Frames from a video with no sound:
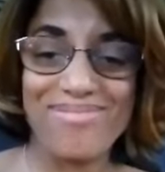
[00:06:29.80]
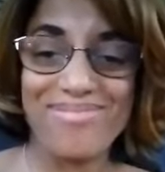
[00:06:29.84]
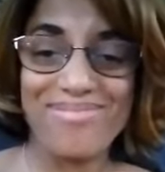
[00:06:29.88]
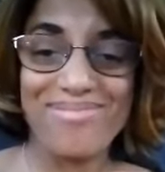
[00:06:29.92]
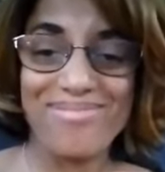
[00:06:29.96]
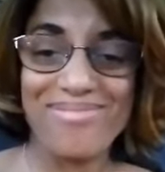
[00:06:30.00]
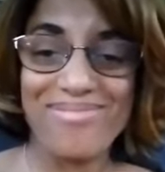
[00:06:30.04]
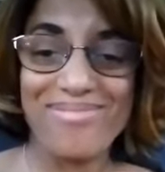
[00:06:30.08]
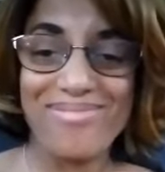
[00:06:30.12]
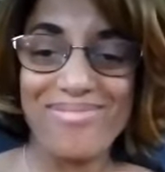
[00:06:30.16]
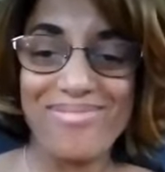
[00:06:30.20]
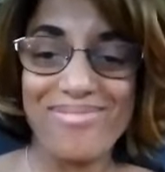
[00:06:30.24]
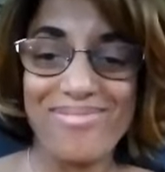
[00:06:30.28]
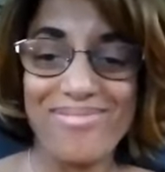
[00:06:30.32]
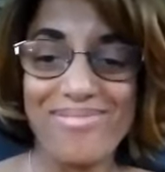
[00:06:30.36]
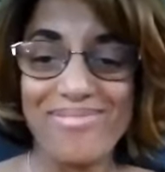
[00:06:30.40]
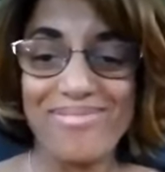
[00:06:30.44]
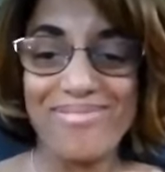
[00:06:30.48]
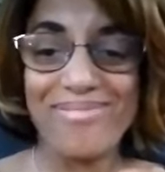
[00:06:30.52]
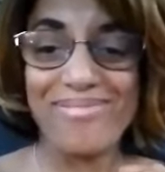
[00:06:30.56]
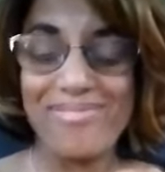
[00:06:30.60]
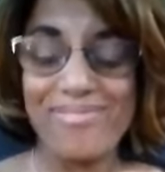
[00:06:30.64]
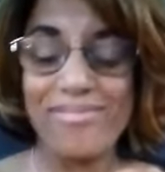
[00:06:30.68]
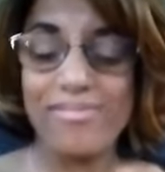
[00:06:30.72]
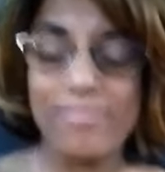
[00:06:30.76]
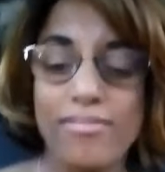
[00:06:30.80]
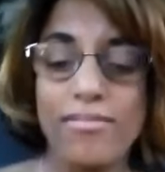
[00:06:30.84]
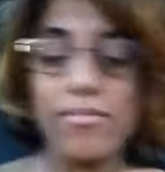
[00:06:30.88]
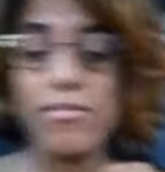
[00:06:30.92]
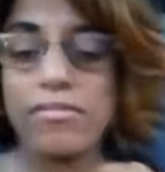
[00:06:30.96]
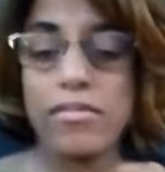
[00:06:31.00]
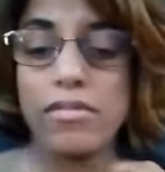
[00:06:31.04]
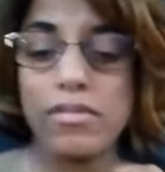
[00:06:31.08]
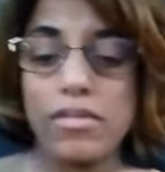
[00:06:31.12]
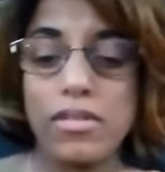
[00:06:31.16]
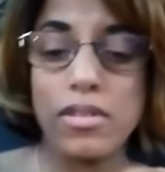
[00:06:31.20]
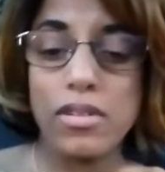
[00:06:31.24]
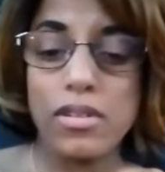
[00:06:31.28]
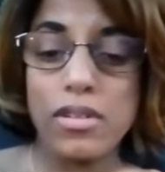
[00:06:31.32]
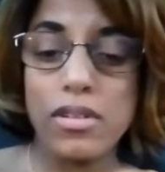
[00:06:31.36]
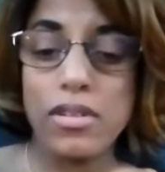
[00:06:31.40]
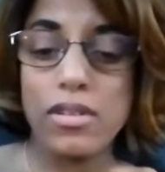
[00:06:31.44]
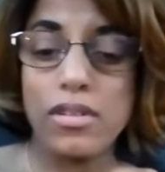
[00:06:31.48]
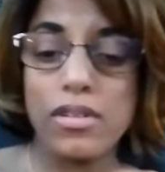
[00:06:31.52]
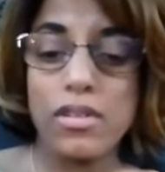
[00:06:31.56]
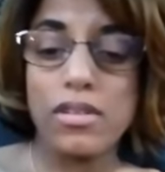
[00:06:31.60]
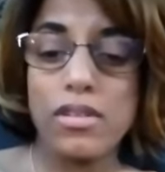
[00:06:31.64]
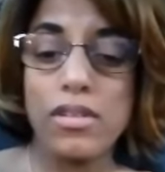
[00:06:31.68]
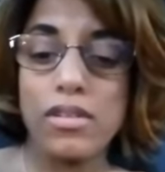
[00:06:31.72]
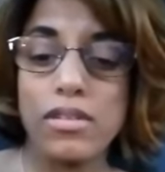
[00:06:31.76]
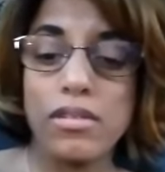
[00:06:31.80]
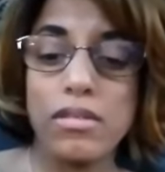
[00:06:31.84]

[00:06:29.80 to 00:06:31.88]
(silence)